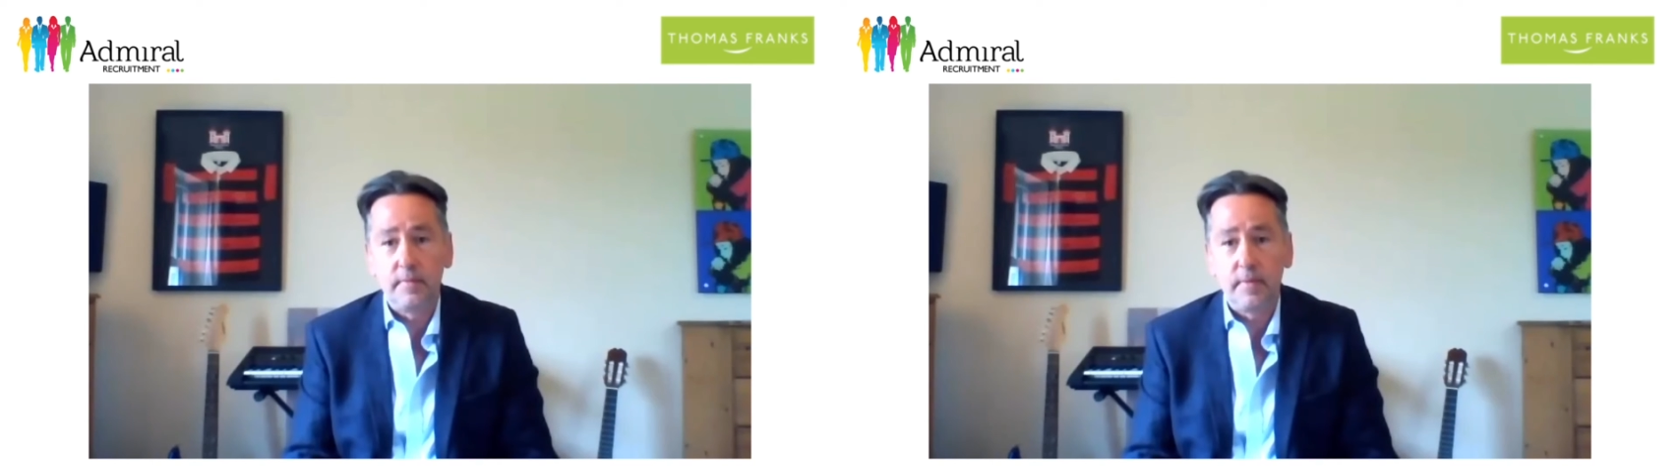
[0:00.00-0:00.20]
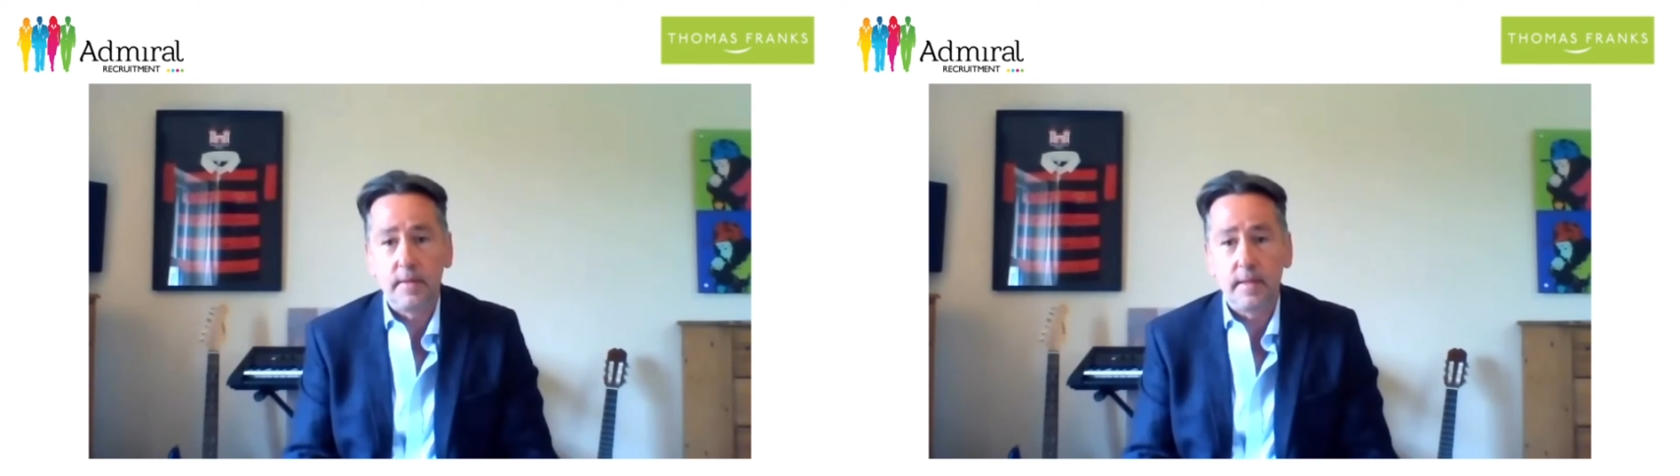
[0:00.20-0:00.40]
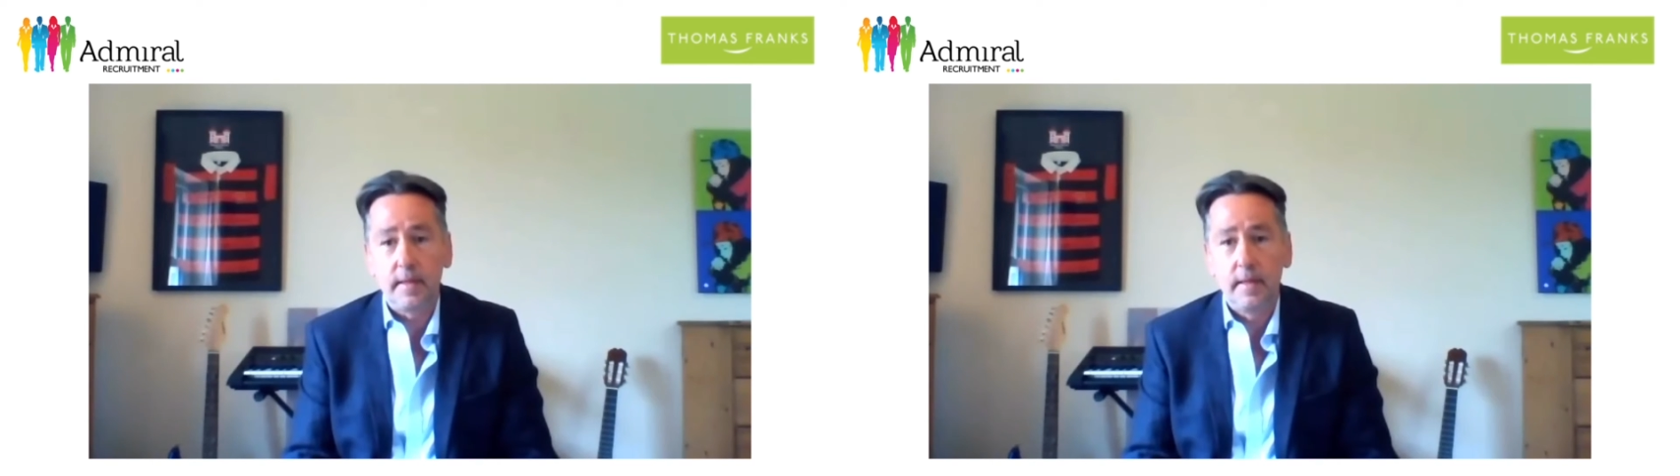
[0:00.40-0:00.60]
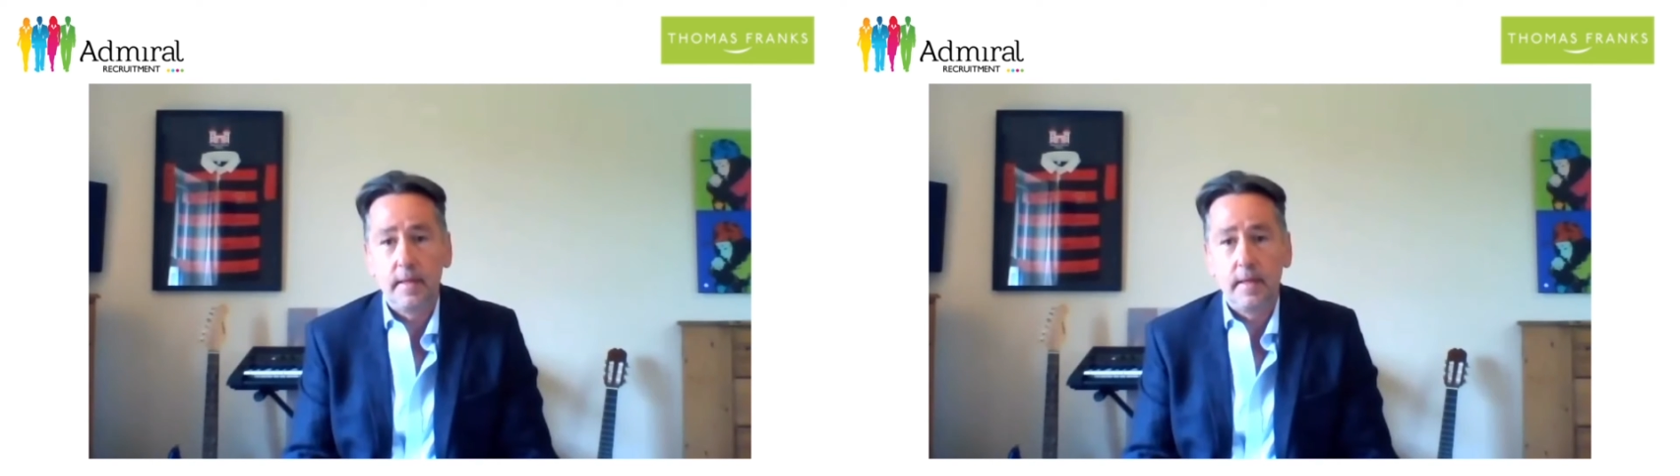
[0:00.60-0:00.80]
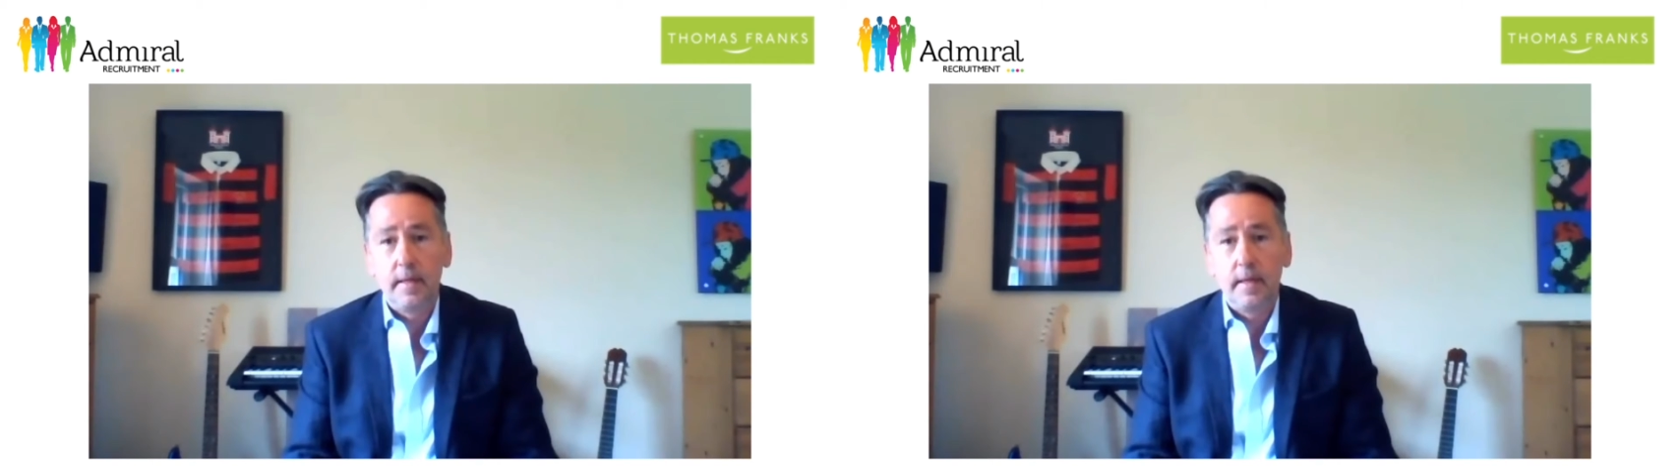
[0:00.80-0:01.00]
of funding
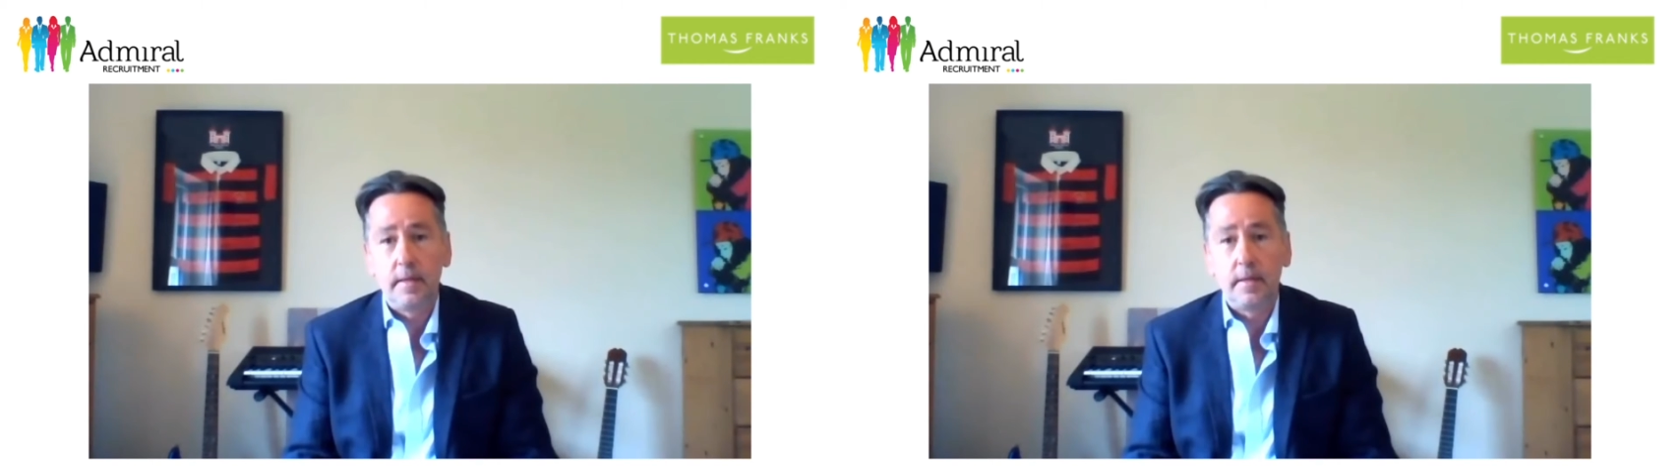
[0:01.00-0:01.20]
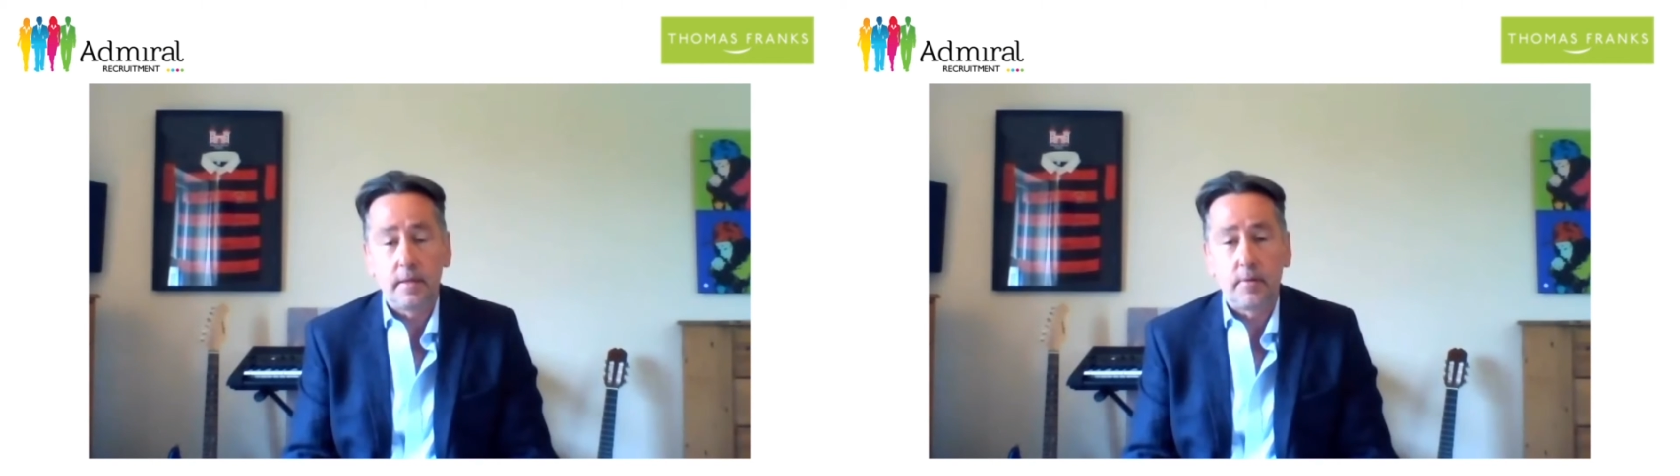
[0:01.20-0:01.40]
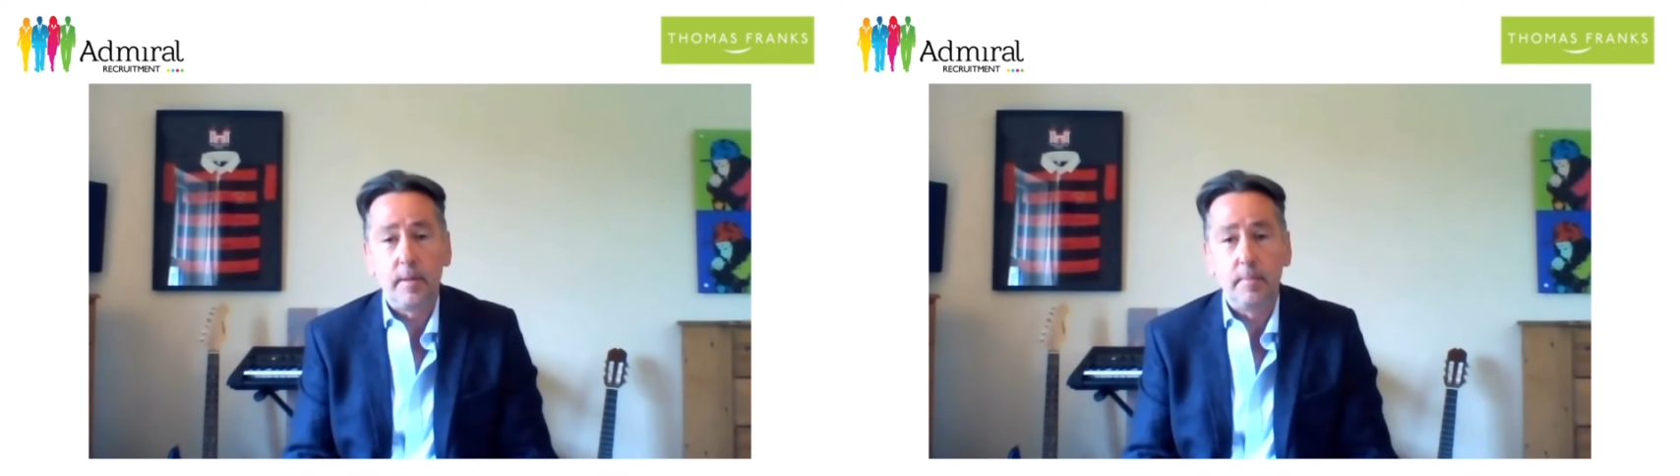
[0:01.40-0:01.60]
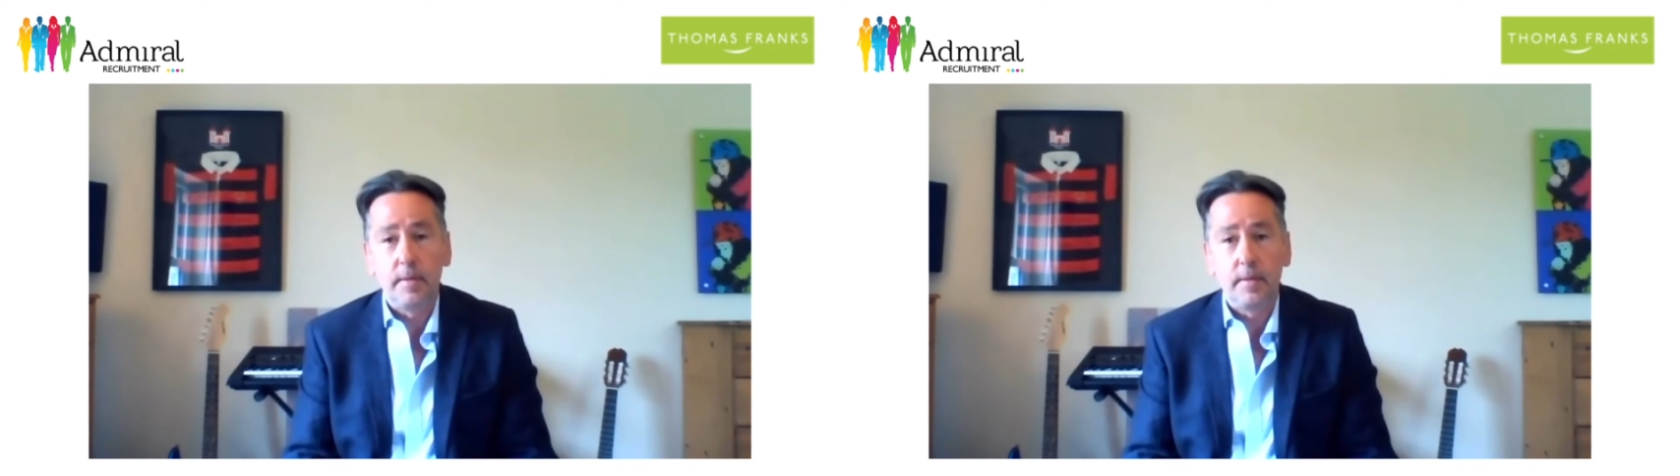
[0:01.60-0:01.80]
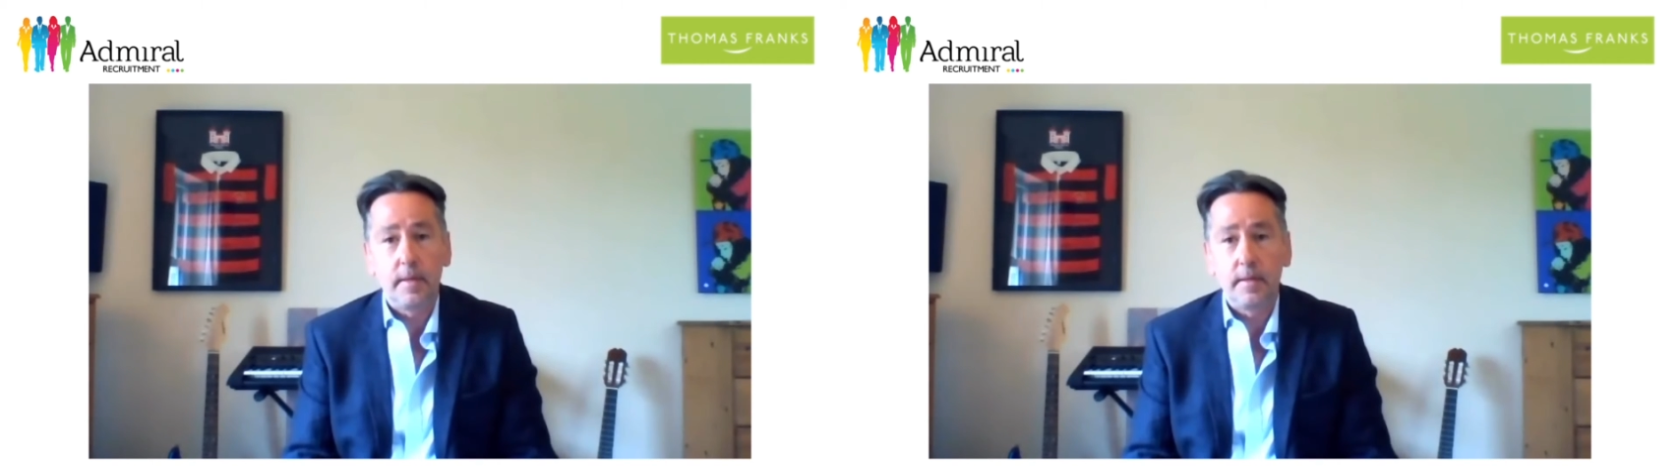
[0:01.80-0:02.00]
and an
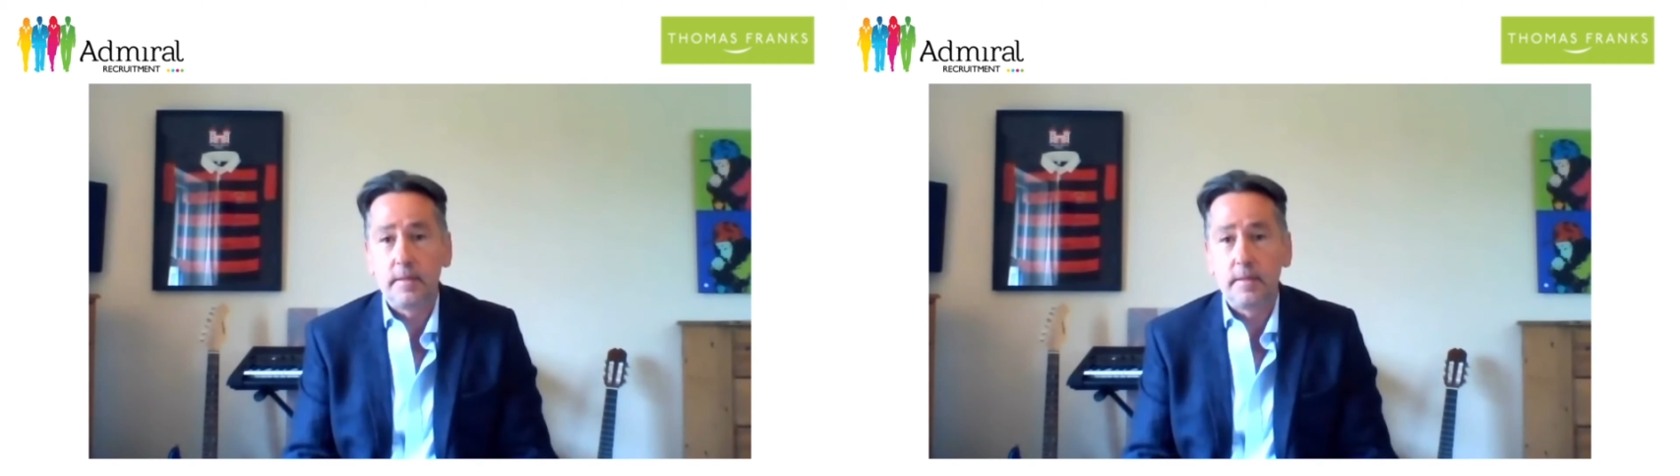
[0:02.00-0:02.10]
agreement that,